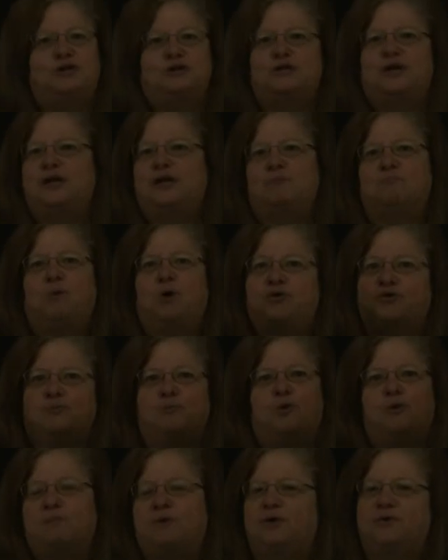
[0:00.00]
and getting
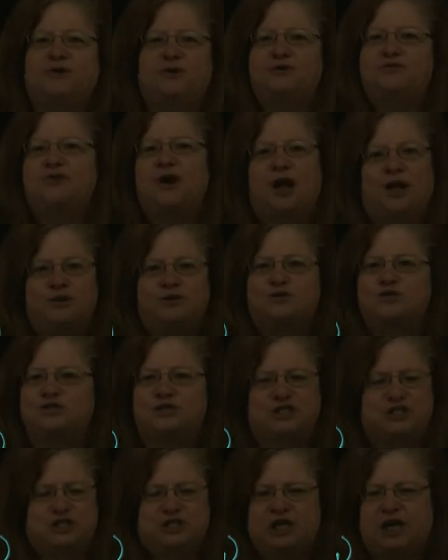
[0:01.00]
multiple million dollars
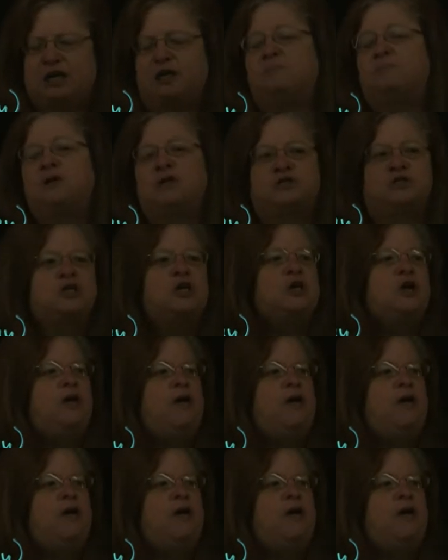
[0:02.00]
in a settlement.